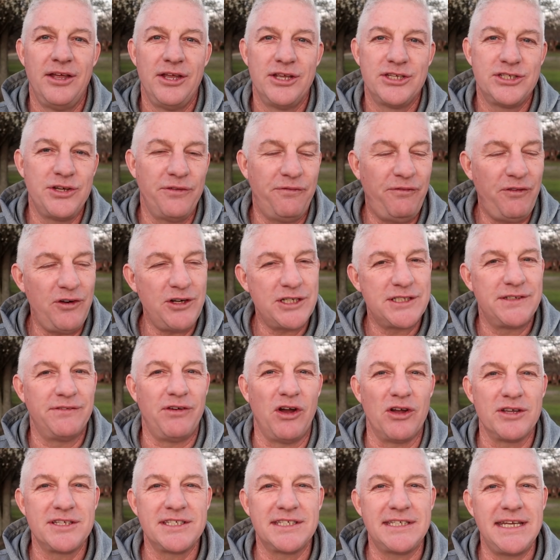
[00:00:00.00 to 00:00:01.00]
So first of
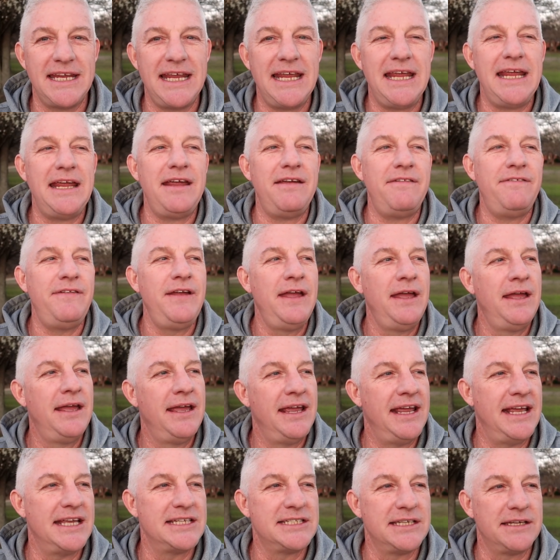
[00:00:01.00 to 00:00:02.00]
all, Steve
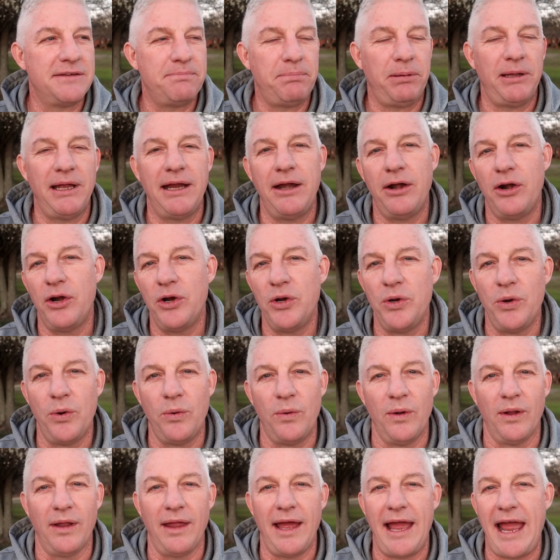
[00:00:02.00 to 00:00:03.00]
is a player who
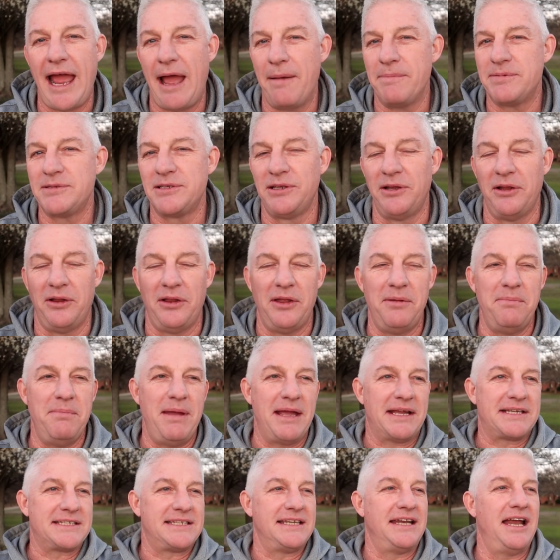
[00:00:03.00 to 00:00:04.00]
will absolutely
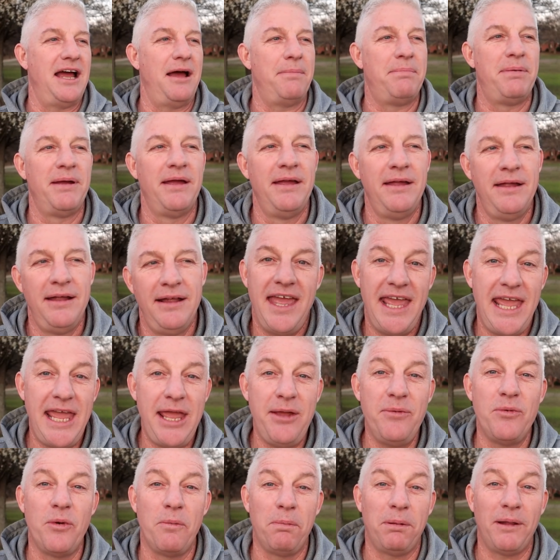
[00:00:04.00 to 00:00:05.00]
mix it up.
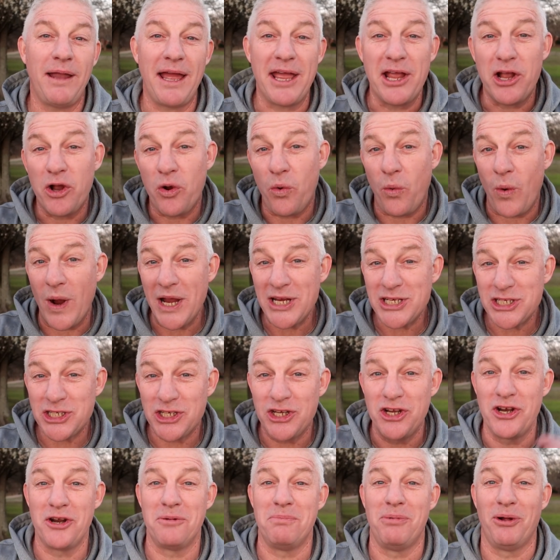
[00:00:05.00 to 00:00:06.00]
He will play
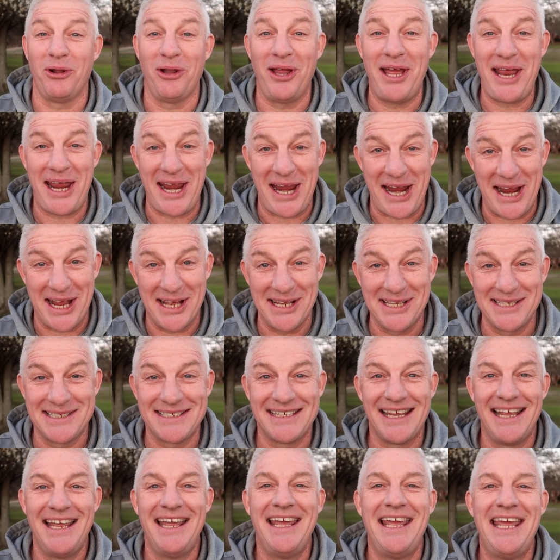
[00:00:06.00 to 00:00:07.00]
questionable
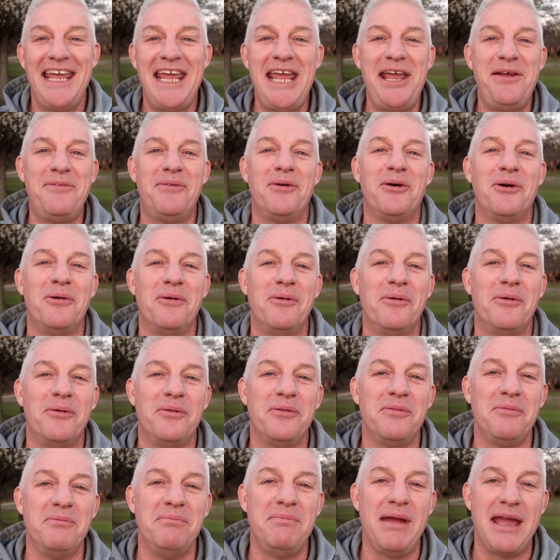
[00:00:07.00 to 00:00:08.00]
hands. He
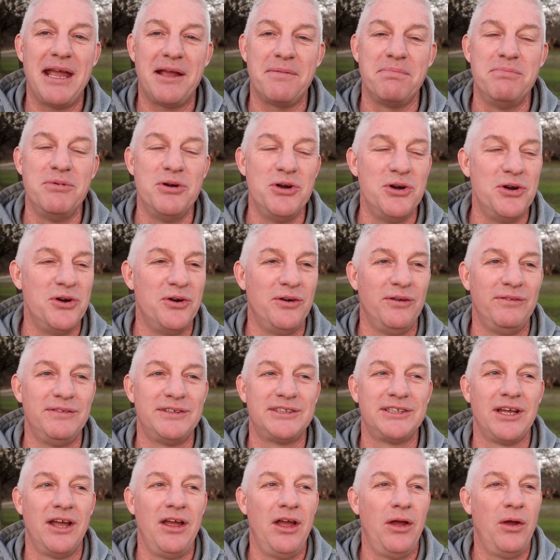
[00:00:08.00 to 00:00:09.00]
will make
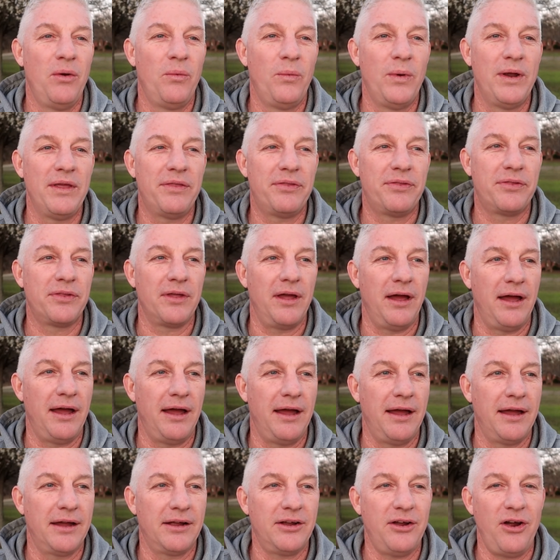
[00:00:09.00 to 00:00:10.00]
moves with
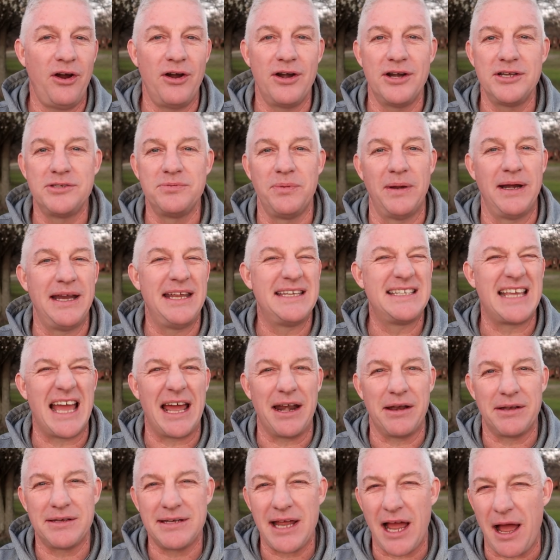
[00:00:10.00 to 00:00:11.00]
uh, cards when he's
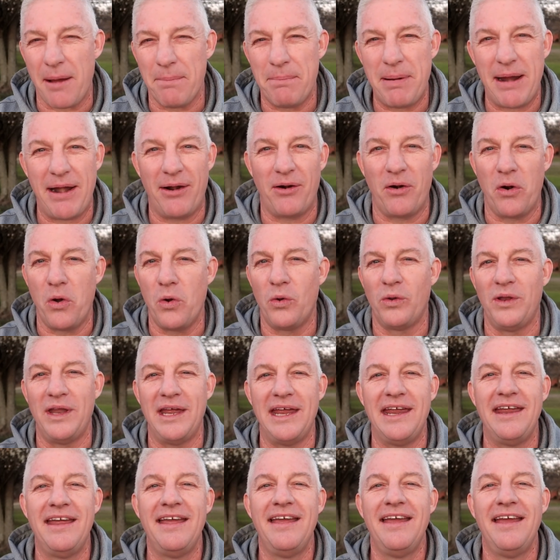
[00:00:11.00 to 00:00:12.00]
got top pair
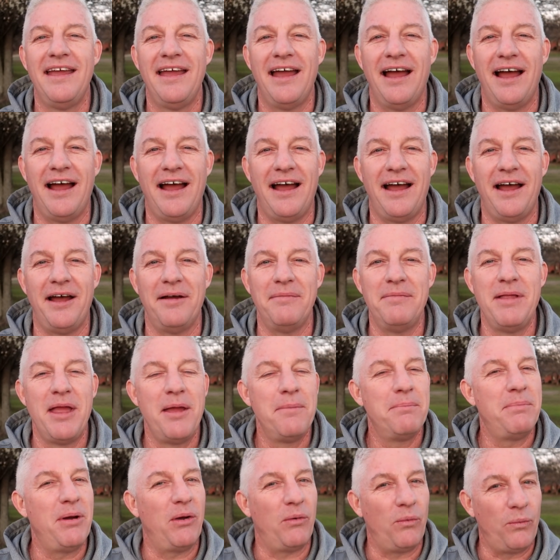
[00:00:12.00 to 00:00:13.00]
only. Uh,
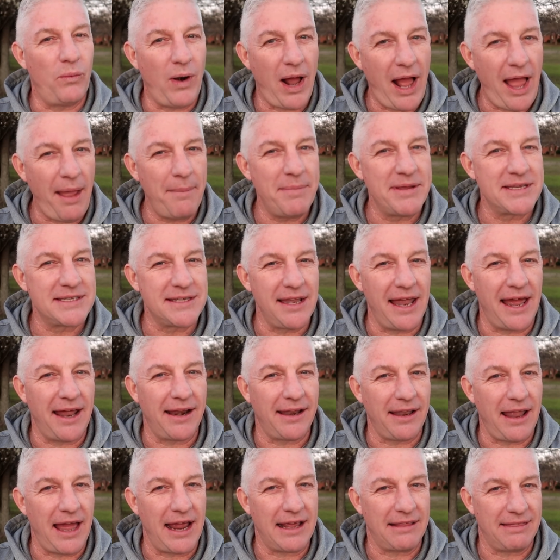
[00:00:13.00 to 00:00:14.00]
but Rob is
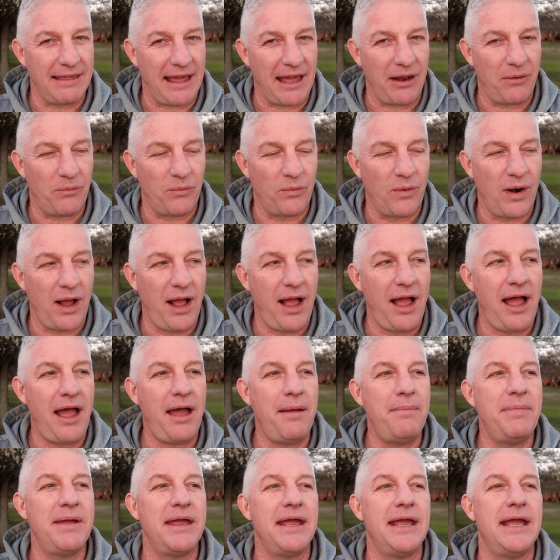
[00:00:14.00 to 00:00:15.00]
not like that.
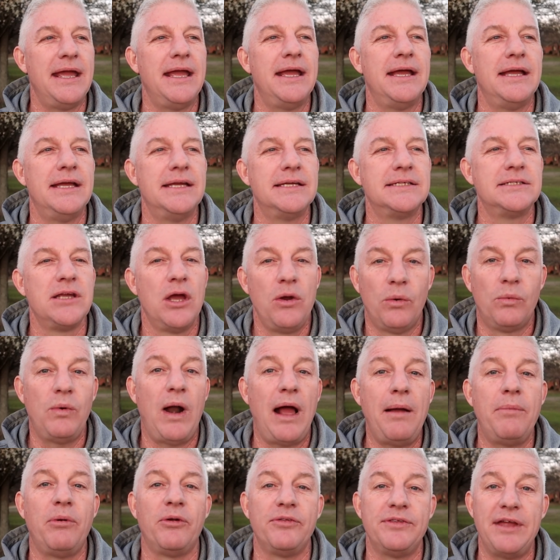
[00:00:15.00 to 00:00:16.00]
Rob is,
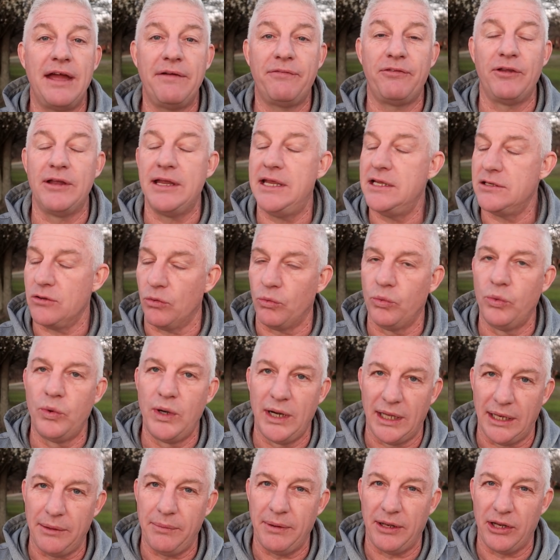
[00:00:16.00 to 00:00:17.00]
Rob will definitely, he's a
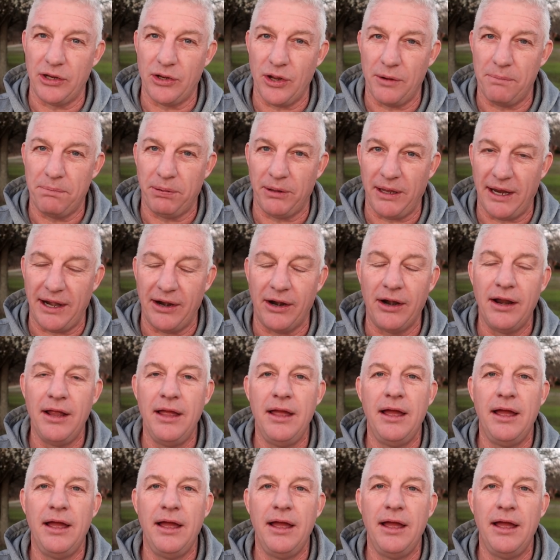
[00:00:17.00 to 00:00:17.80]
really, really good player.